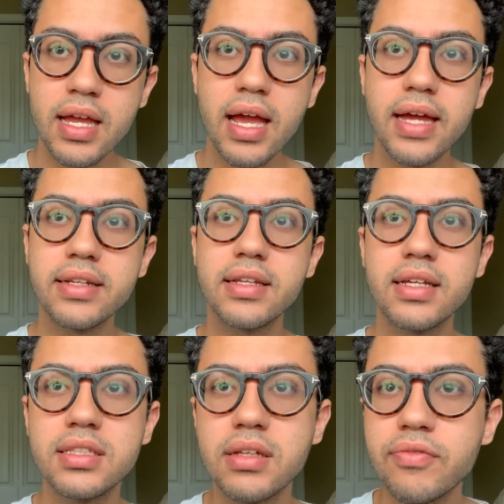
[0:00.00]
and
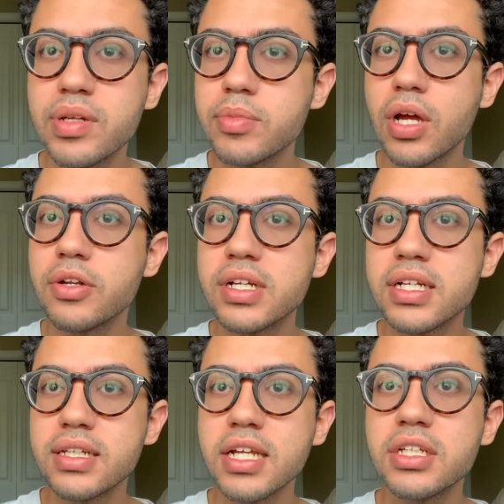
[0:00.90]
it's something beyond
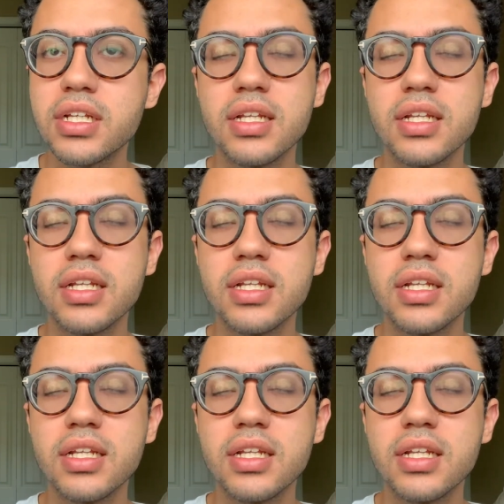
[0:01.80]
recognition,